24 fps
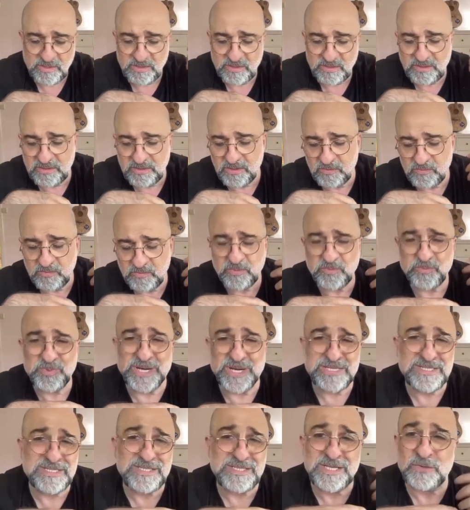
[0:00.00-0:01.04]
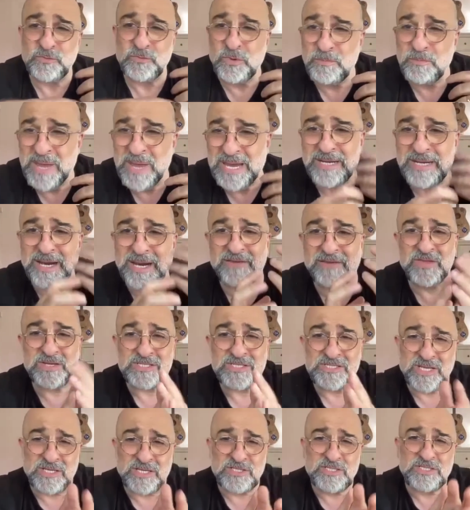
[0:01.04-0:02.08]
Brexiteer, Remainer,
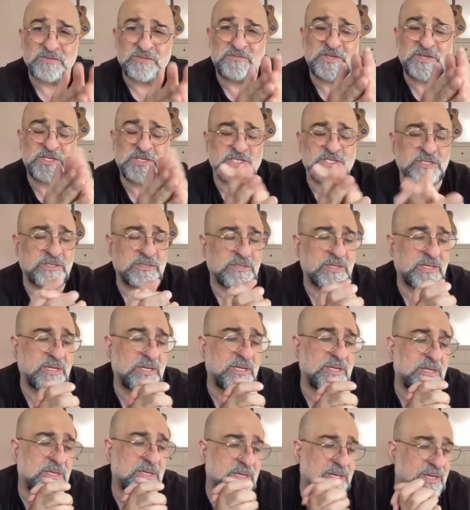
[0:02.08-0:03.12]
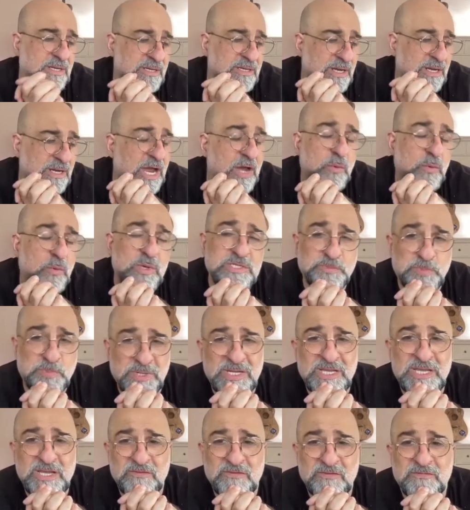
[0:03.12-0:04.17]
there's such division. And I always
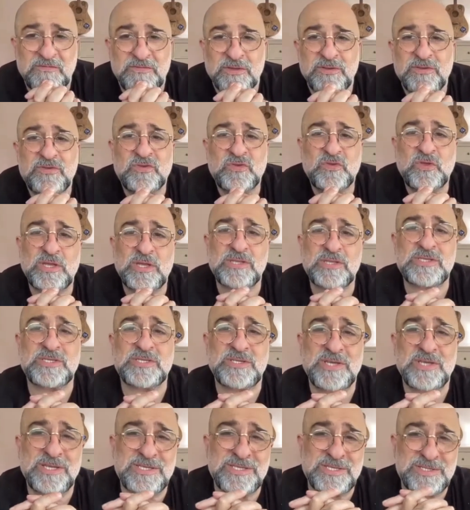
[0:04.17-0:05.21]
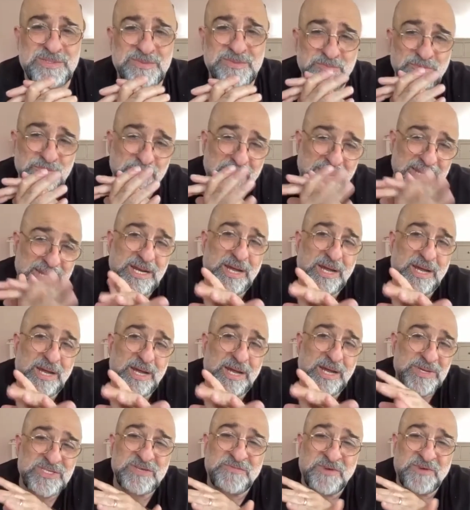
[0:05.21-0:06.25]
believe that it's made up,
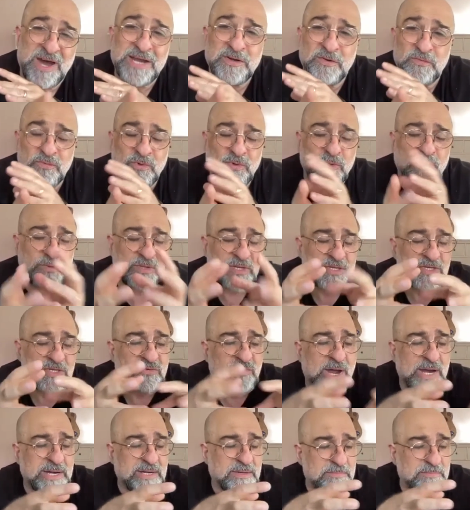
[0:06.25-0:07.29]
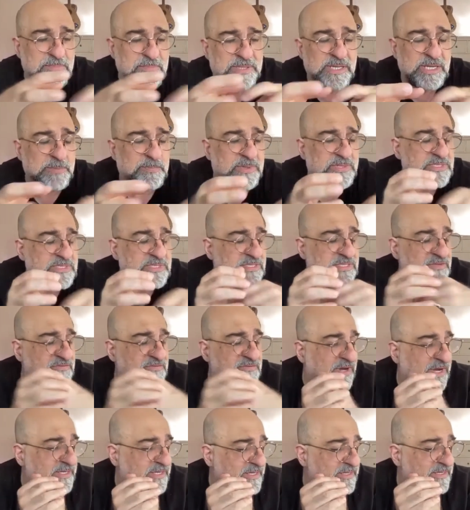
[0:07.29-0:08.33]
it's divide and rule. They're trying to keep us
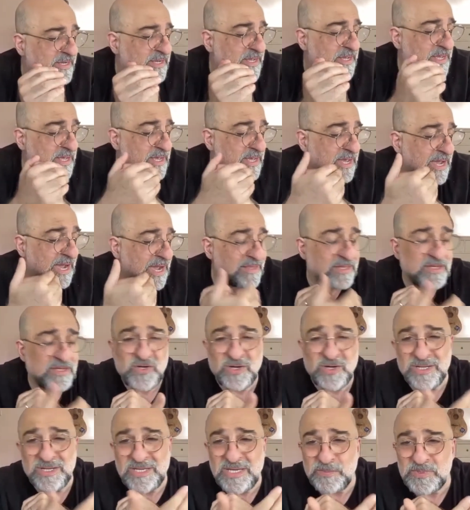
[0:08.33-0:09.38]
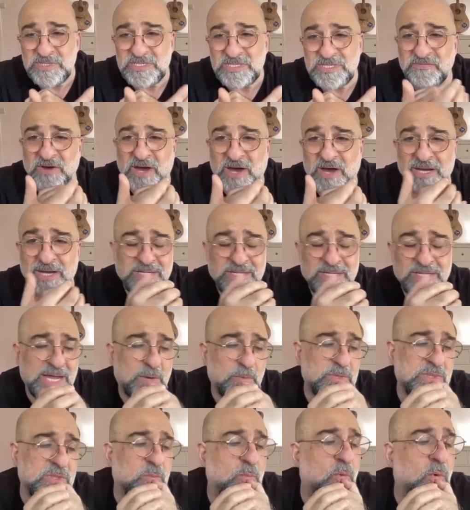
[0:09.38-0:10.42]
divided. And they're trying to keep us divided now
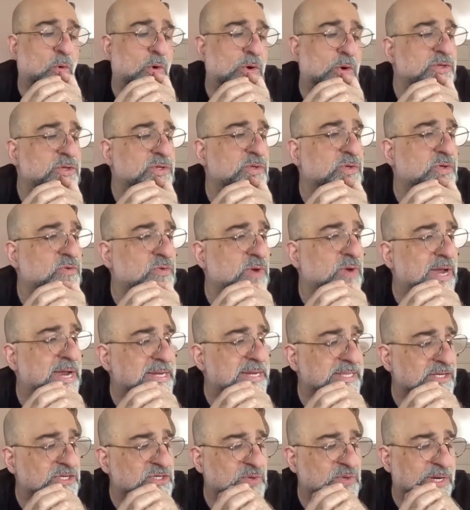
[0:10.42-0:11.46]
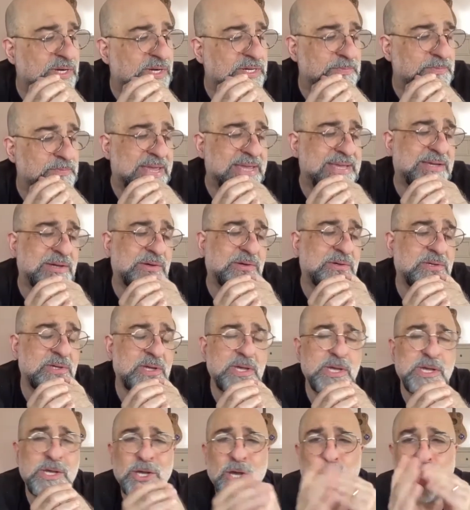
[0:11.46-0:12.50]
with the war in Ukraine. They're trying to make a
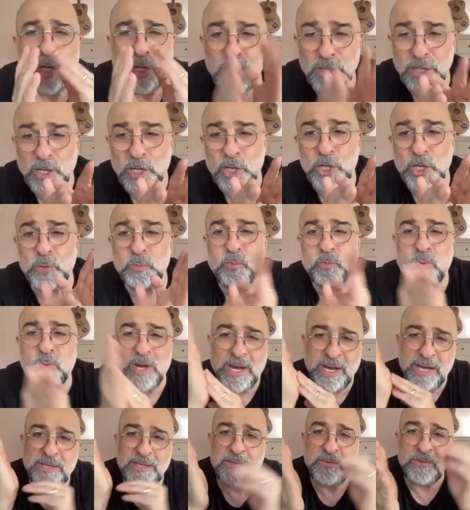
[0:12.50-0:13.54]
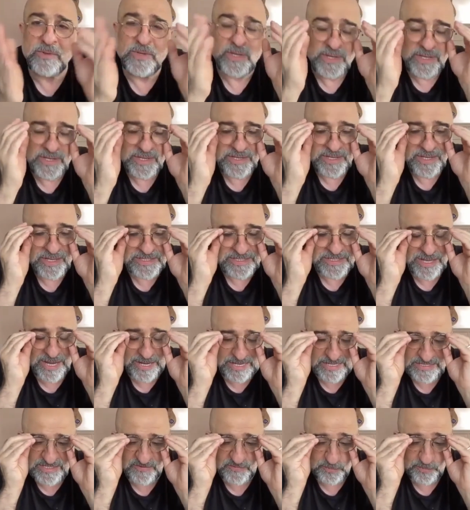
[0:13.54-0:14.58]
globe where it's
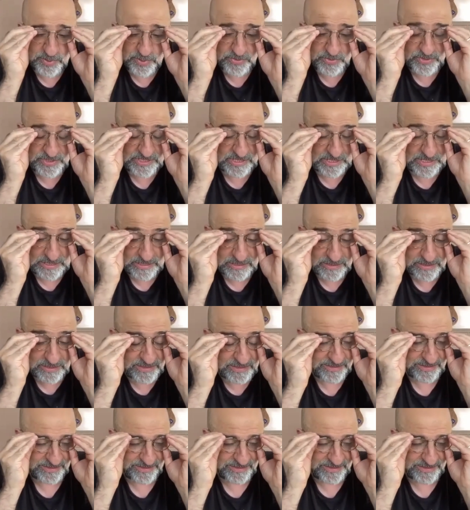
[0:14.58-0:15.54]
like as if Putin and